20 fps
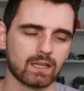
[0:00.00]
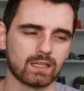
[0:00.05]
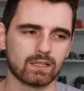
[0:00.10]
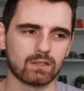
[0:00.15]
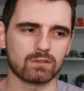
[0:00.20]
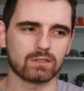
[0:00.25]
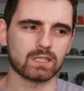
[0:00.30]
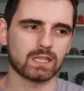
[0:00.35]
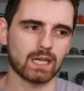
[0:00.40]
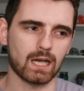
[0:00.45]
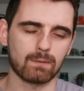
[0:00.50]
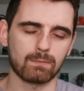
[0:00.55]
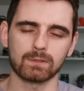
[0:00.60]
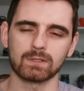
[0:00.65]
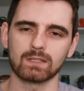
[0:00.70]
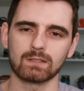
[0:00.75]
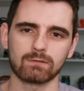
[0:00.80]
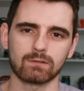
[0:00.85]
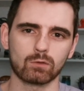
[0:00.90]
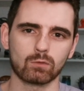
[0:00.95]
There's a couple
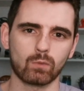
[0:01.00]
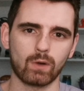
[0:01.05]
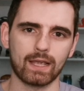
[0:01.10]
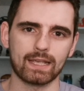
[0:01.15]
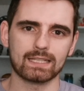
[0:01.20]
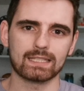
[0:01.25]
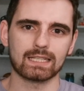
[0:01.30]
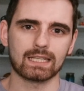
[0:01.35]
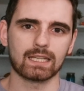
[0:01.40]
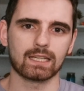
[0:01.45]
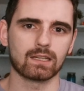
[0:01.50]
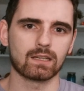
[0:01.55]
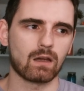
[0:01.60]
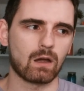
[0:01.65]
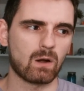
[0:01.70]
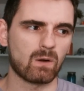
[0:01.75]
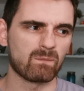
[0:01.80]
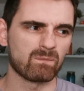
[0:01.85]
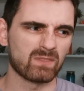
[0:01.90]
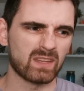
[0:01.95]
different ways it can
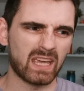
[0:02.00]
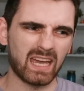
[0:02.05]
go.